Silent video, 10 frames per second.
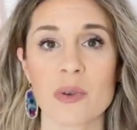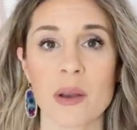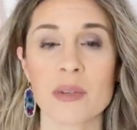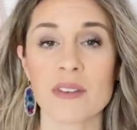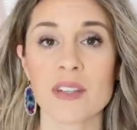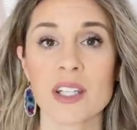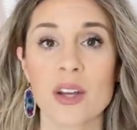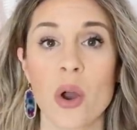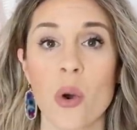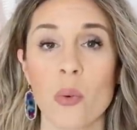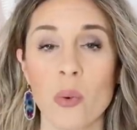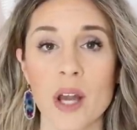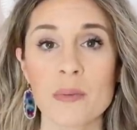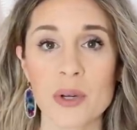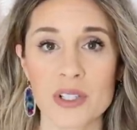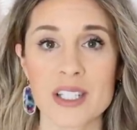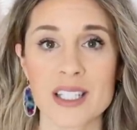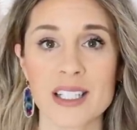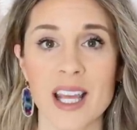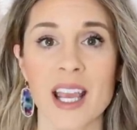so I'm giving one
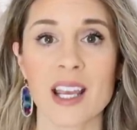person a